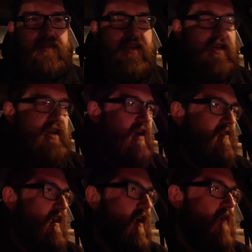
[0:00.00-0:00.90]
You know,
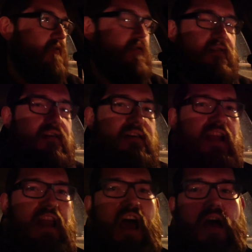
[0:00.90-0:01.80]
love.
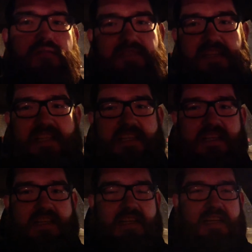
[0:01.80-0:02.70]
Loves.
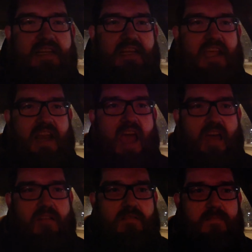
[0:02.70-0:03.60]
You
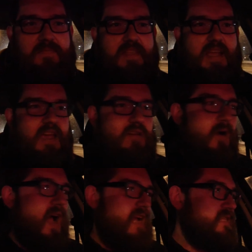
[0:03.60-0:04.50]
know.
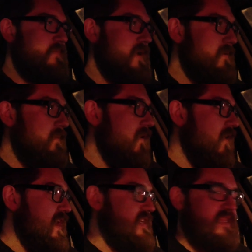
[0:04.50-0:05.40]
Anyways, beard
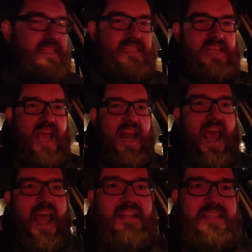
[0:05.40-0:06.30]
buddies and jet
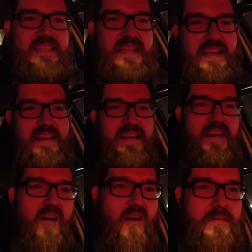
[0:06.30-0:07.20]
heads,
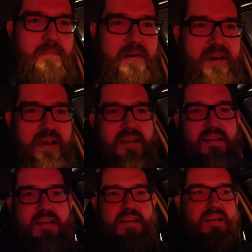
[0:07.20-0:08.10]
I'm
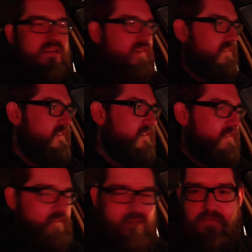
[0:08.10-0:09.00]

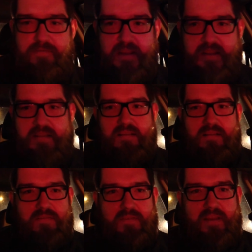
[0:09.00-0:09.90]
gonna finish
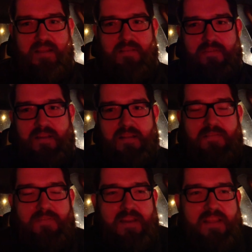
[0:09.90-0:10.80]

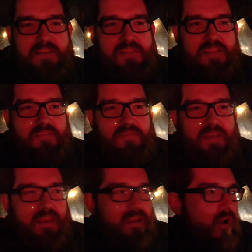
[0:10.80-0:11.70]
this
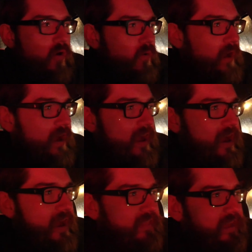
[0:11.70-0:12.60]

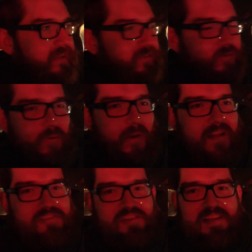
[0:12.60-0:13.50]
video. Thanks for
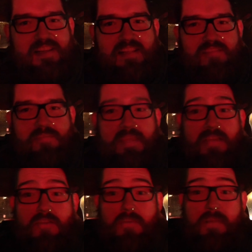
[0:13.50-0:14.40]
watching. It's me,
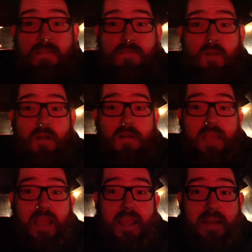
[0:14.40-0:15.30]
Kermit the
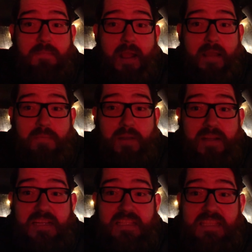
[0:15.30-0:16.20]
Froggy, and my
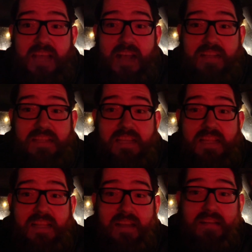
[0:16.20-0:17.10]
impression sucks. See you
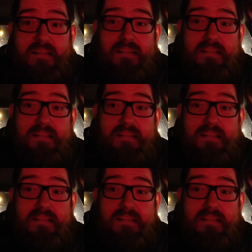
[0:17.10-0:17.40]
later.